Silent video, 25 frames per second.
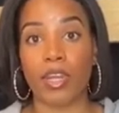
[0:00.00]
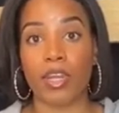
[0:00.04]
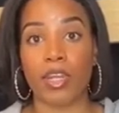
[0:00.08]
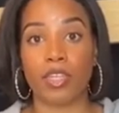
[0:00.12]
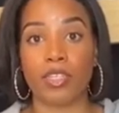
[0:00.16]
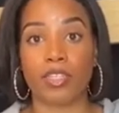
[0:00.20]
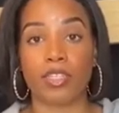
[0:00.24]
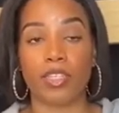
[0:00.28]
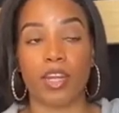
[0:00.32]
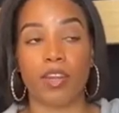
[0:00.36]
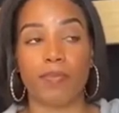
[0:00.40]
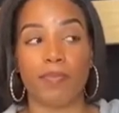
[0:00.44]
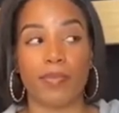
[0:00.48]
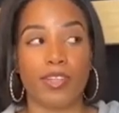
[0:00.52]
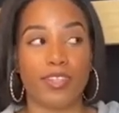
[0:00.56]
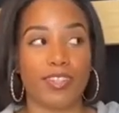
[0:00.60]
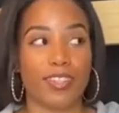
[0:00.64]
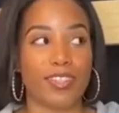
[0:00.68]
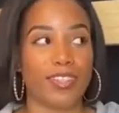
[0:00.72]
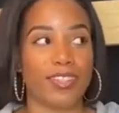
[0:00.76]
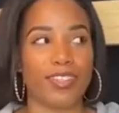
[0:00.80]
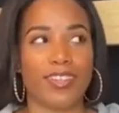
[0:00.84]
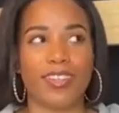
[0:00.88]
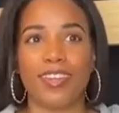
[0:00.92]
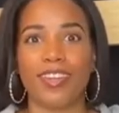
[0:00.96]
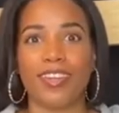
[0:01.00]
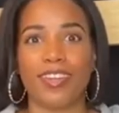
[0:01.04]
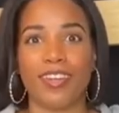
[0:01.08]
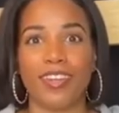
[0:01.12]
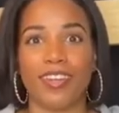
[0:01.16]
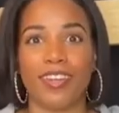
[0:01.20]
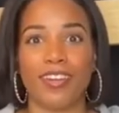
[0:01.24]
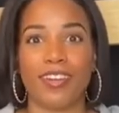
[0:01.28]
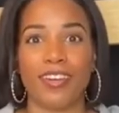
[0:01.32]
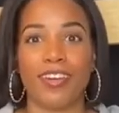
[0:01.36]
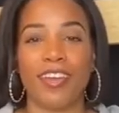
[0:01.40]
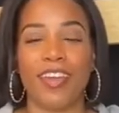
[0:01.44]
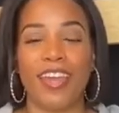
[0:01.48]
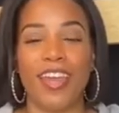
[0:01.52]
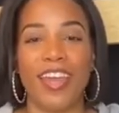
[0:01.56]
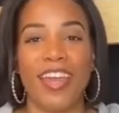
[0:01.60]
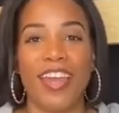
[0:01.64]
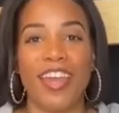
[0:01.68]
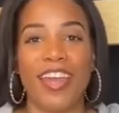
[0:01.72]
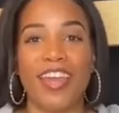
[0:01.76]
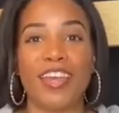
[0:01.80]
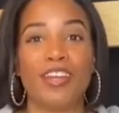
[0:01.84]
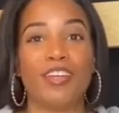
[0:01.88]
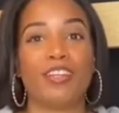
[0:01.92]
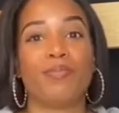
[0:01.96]
Instead of me just sitting here
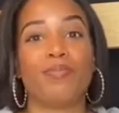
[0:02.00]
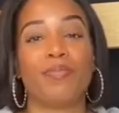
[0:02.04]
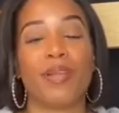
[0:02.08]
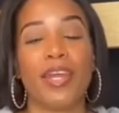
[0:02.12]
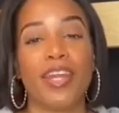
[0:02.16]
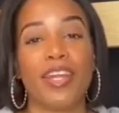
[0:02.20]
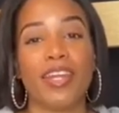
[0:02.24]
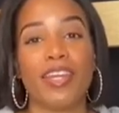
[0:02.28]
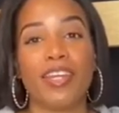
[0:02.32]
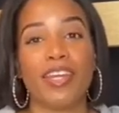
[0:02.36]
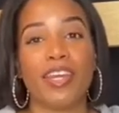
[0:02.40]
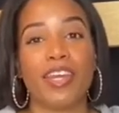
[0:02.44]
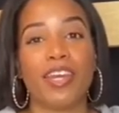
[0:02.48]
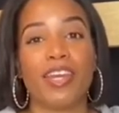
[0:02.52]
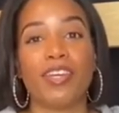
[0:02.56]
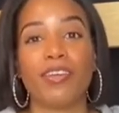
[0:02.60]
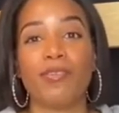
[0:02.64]
explaining it,